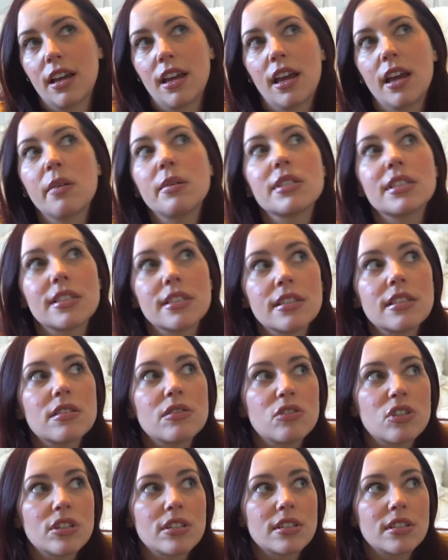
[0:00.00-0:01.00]
it was
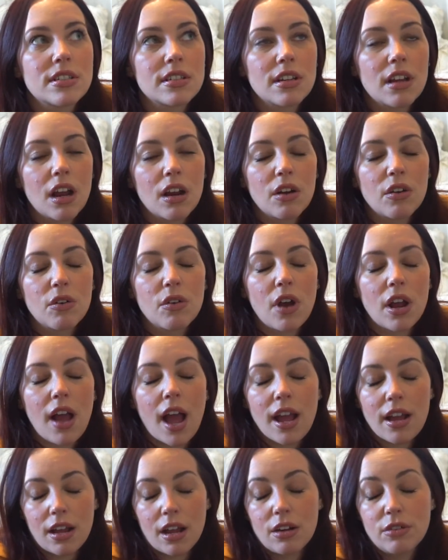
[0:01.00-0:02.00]
just
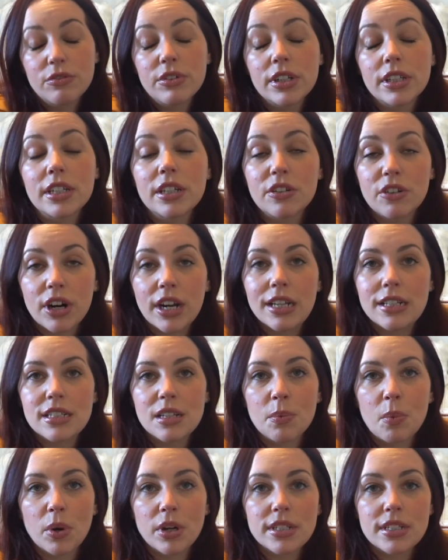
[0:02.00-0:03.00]
a really great
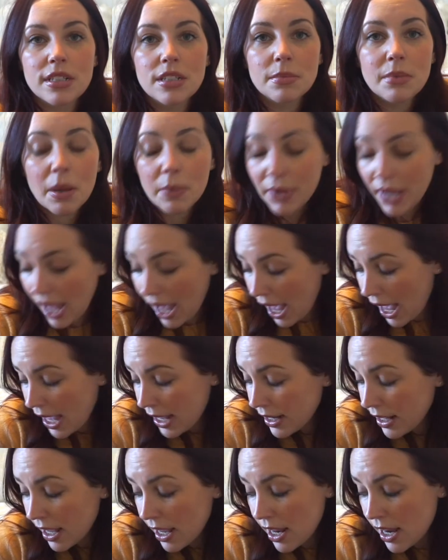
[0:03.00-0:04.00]
support system that we had